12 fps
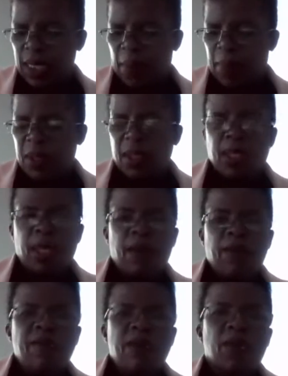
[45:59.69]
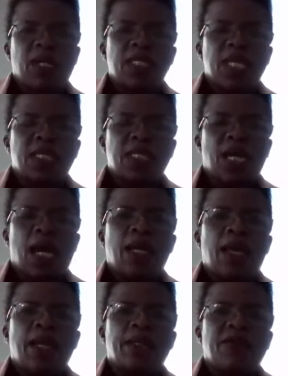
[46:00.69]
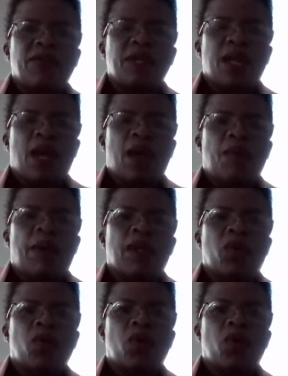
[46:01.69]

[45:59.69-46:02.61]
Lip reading: are being violated. And even now, my